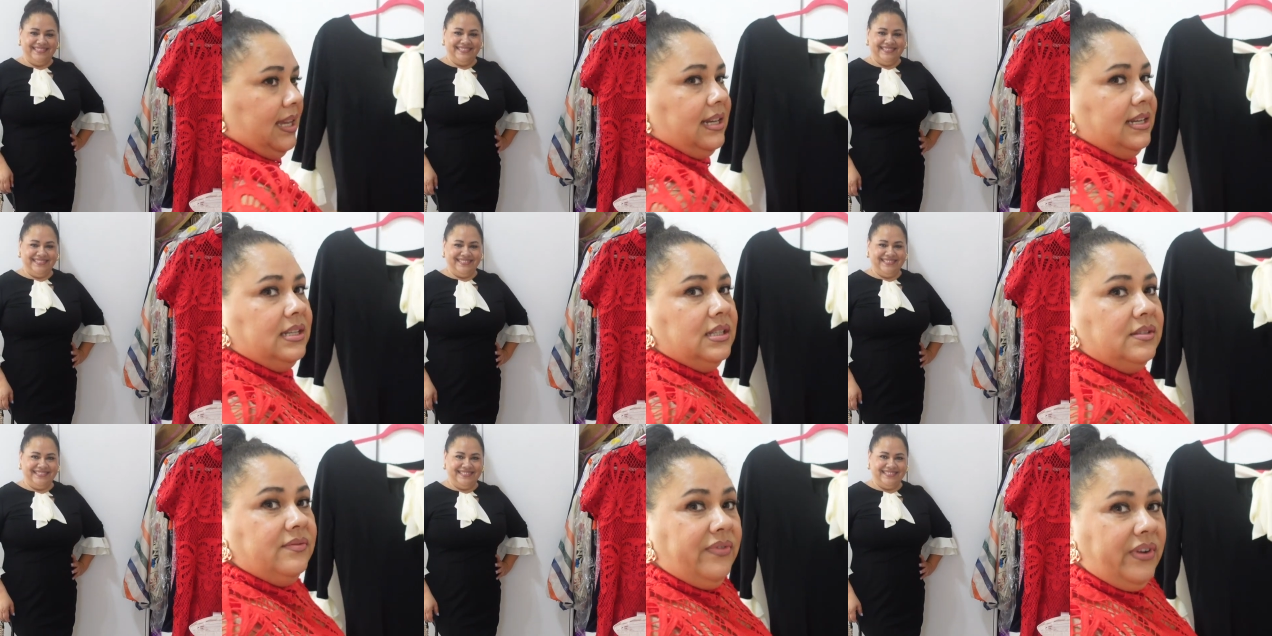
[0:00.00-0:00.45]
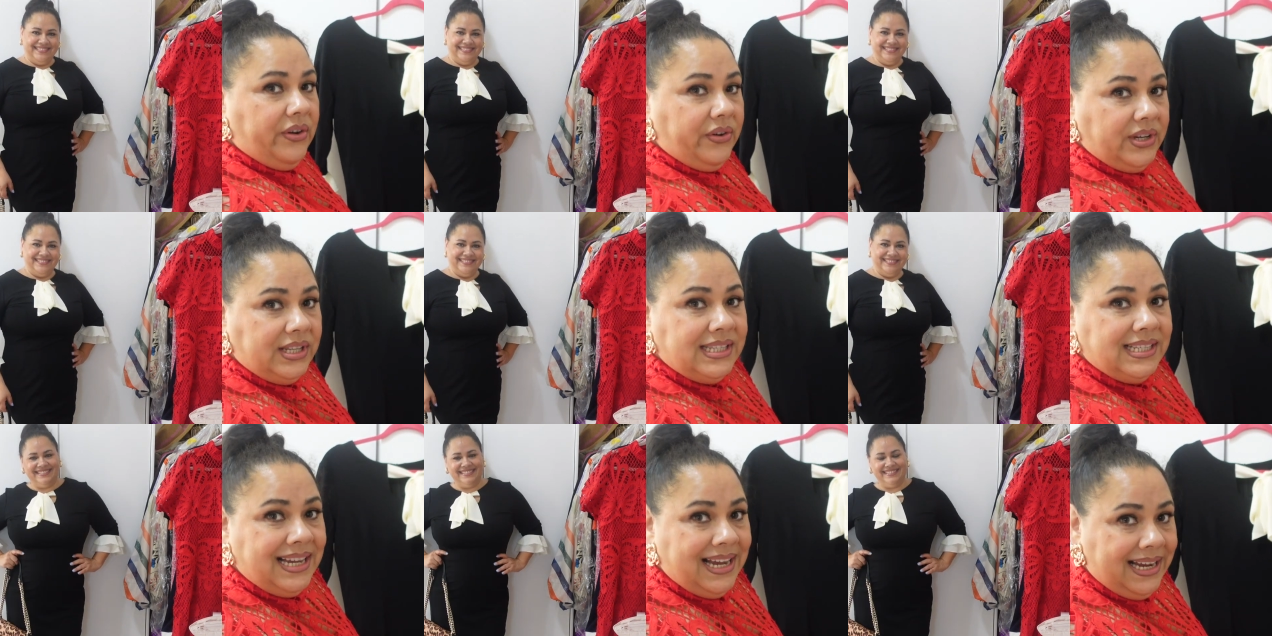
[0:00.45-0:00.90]
Speaker 1: It is
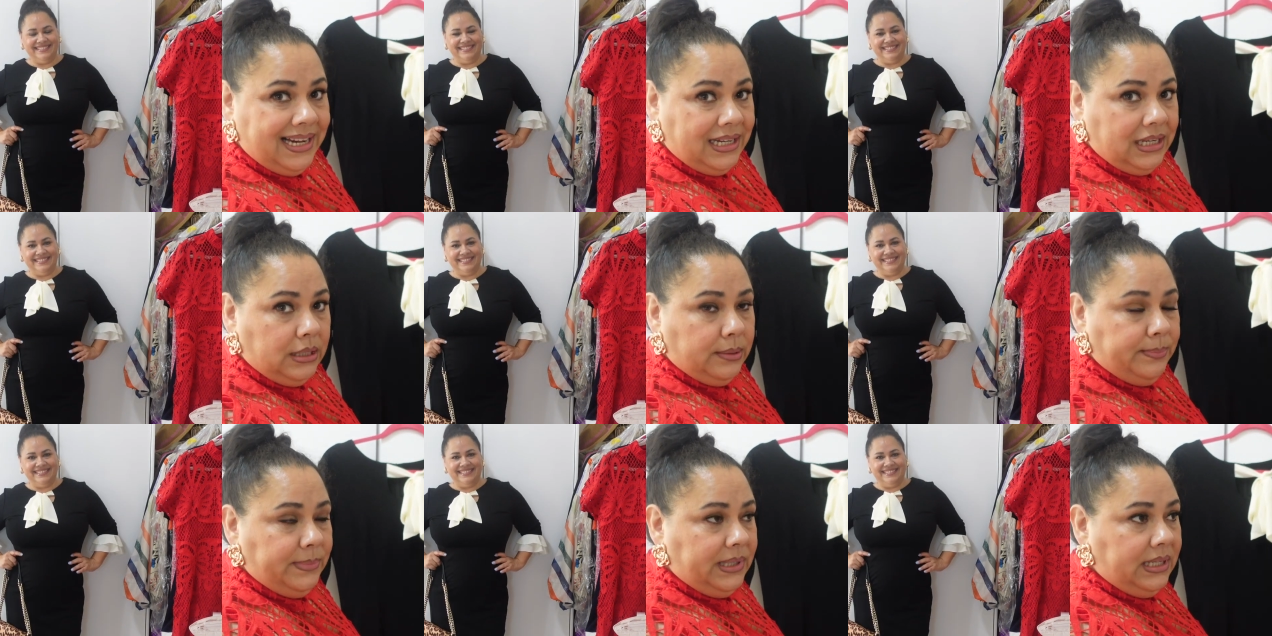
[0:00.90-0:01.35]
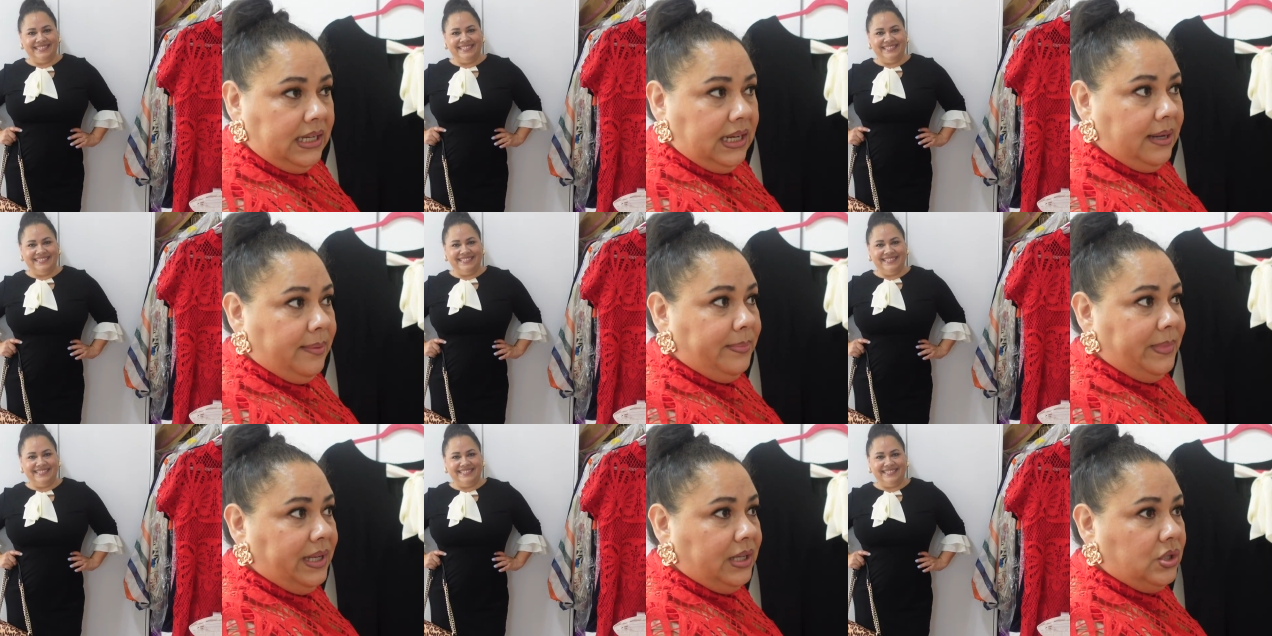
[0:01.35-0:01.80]
very tight on me.
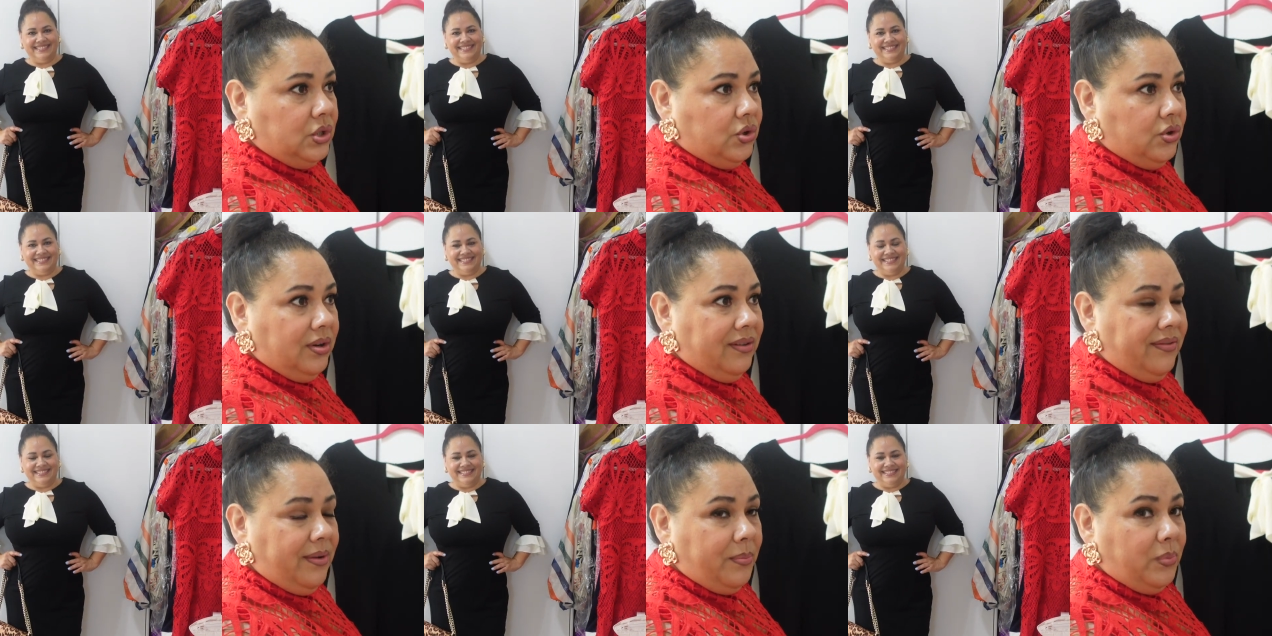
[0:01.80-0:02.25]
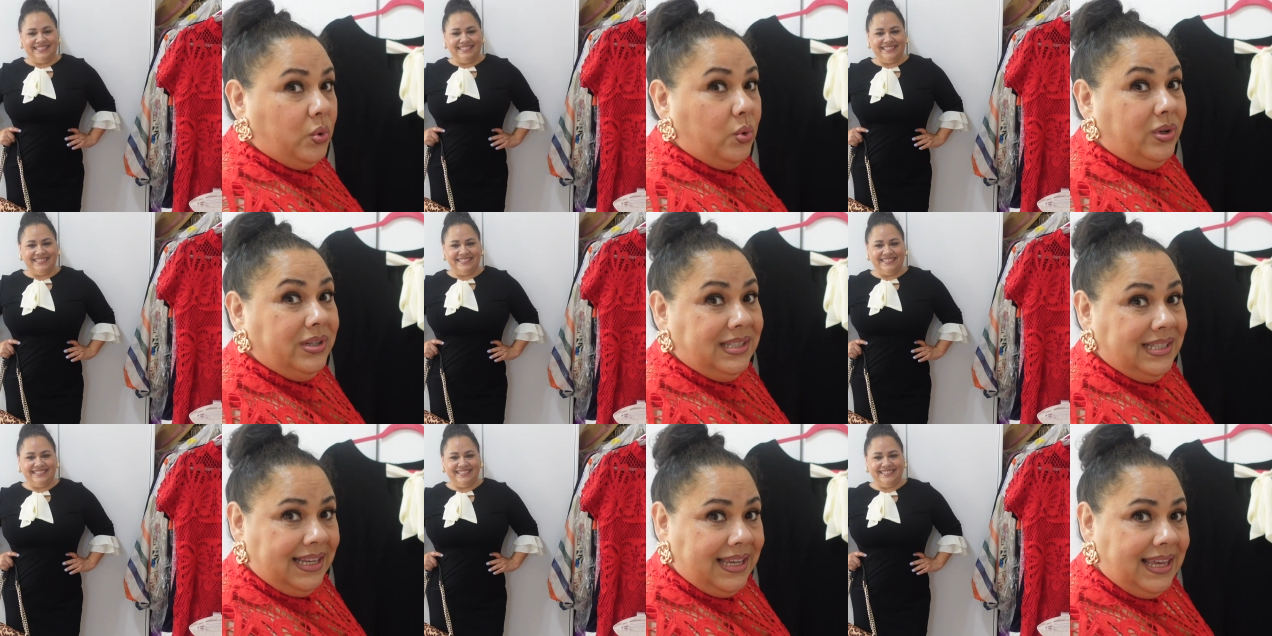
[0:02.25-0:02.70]
I'm not sure if I'm
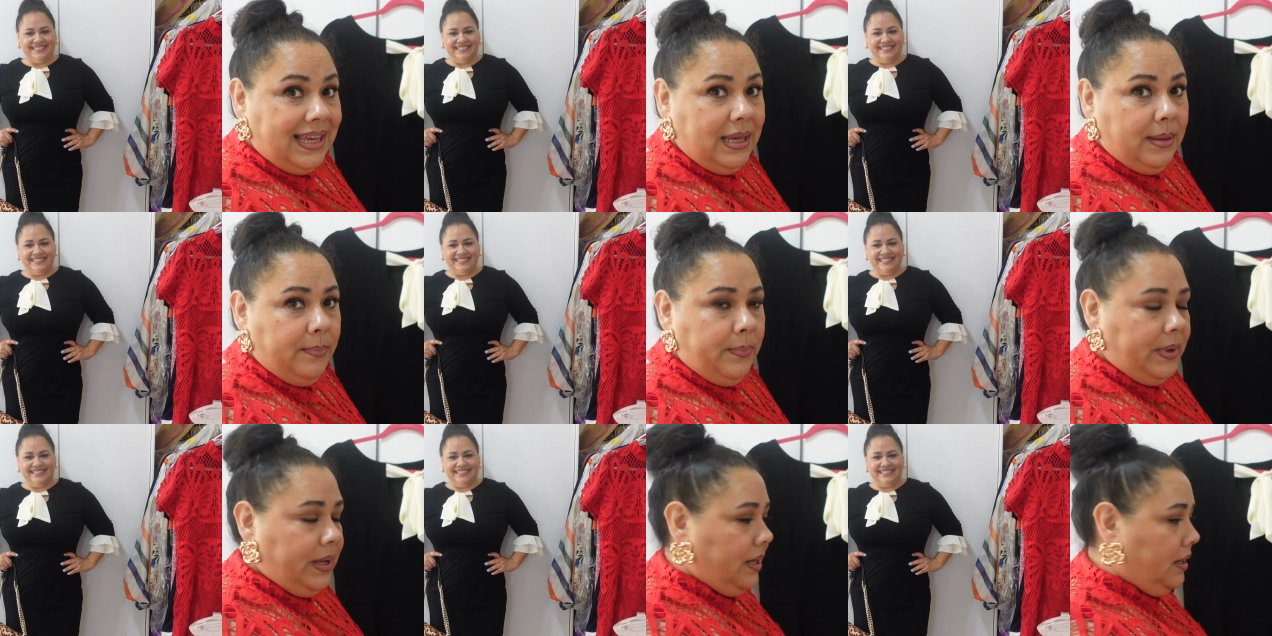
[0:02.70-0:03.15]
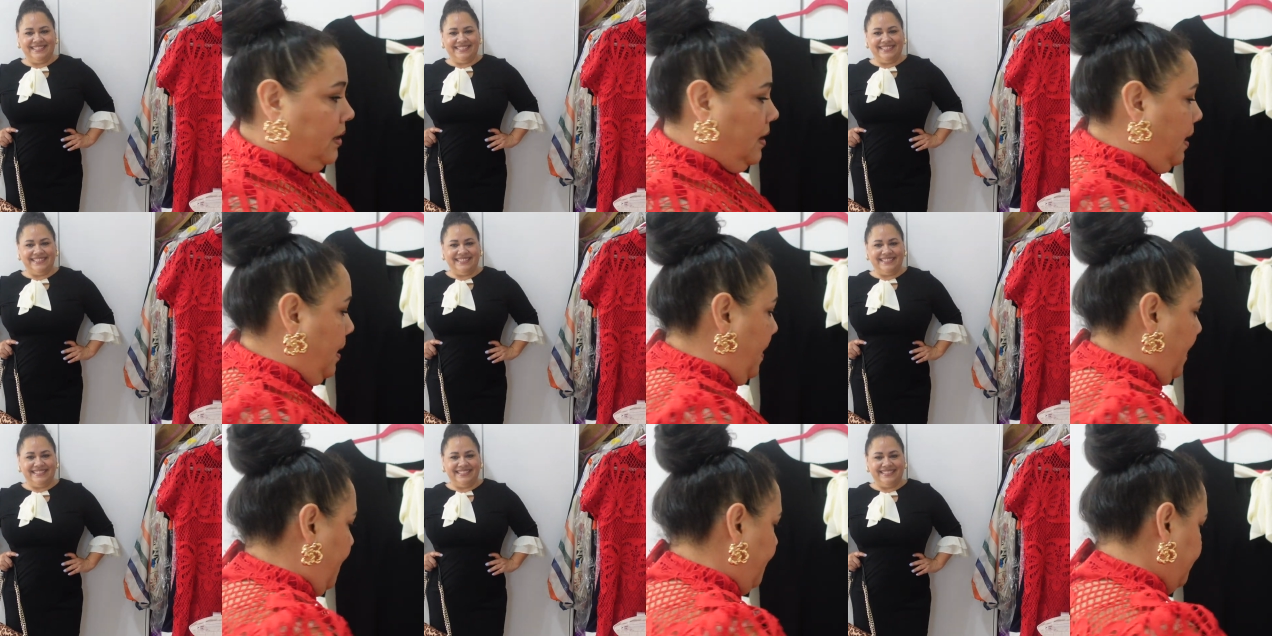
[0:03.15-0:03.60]
going to keep it,
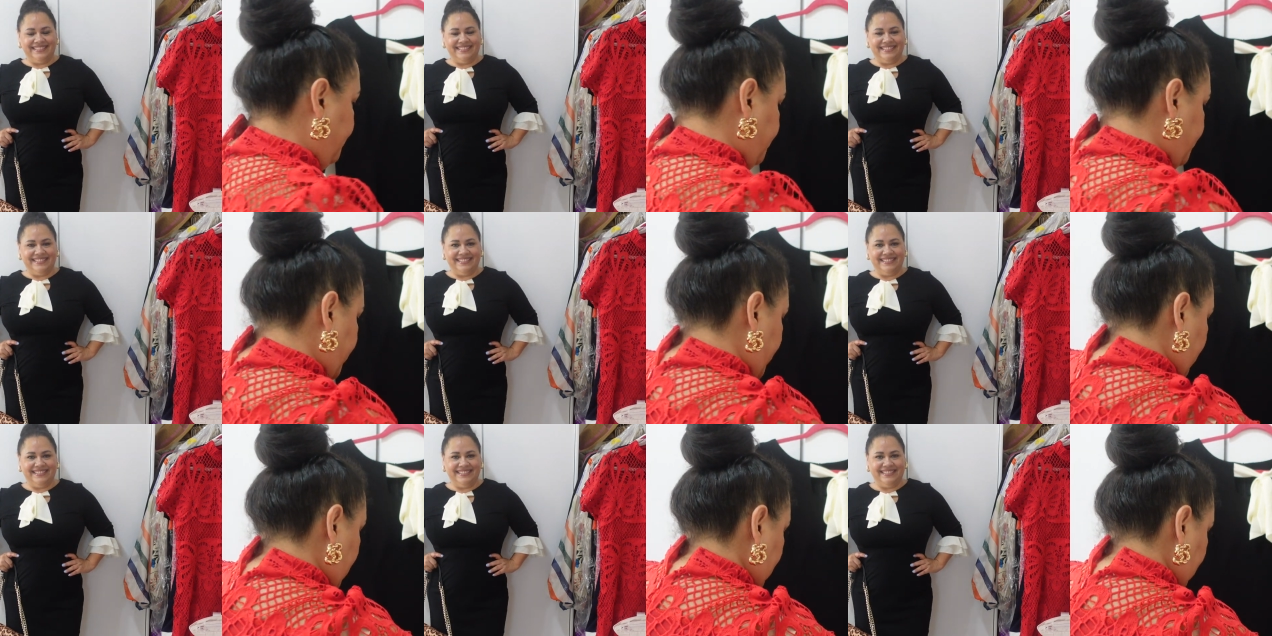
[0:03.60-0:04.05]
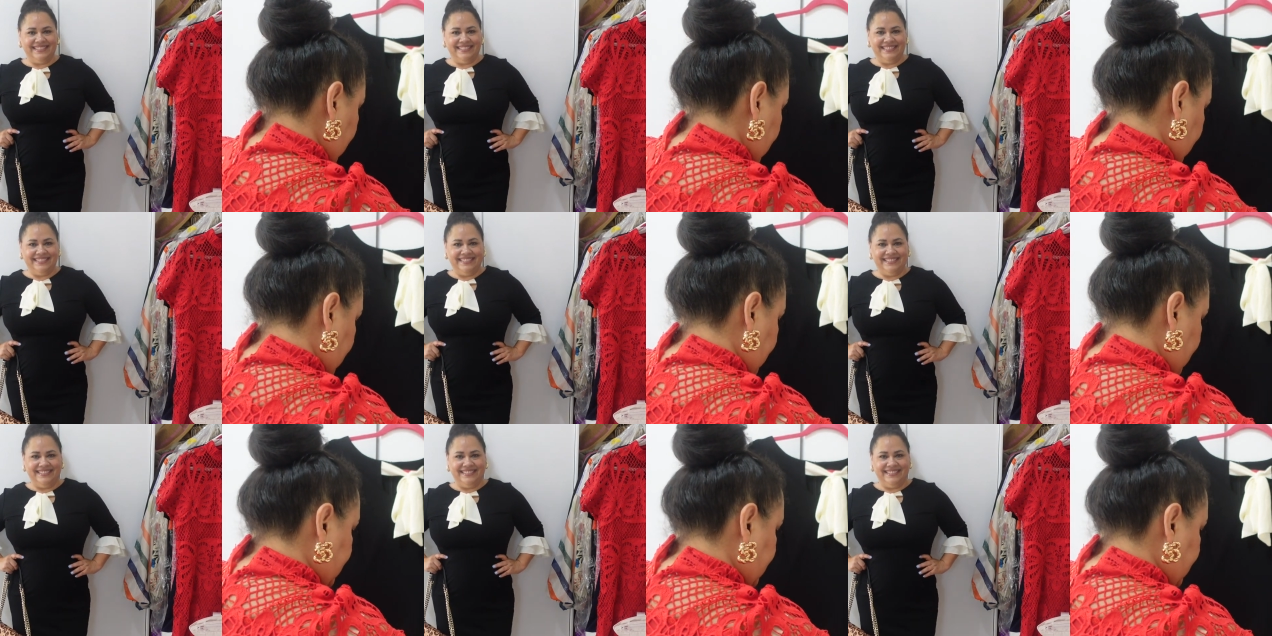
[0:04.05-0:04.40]
but it